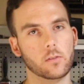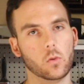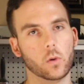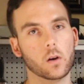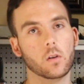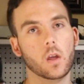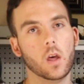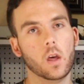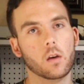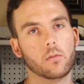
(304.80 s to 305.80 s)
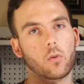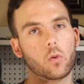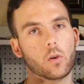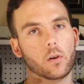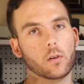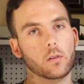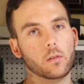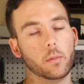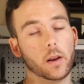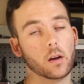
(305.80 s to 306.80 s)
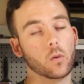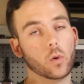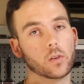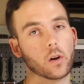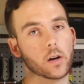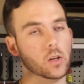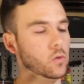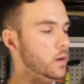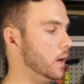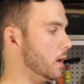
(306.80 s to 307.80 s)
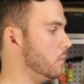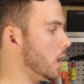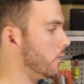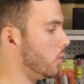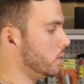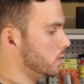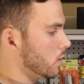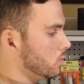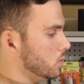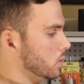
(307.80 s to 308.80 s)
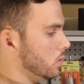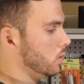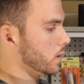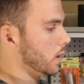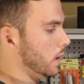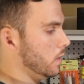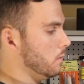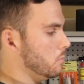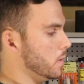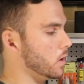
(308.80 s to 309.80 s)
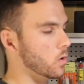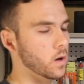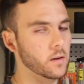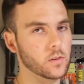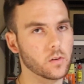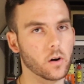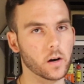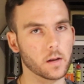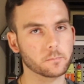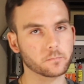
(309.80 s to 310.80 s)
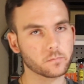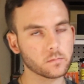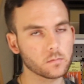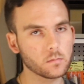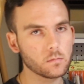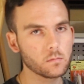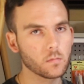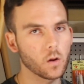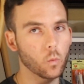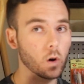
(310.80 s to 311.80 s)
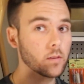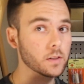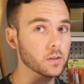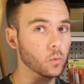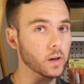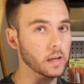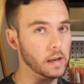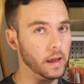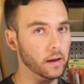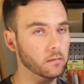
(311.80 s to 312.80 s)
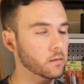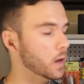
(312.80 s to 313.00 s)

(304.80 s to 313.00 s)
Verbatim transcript: if you will, for depending on what target you get, but I've always told you to look in the middle of the target. What if it's a windy day?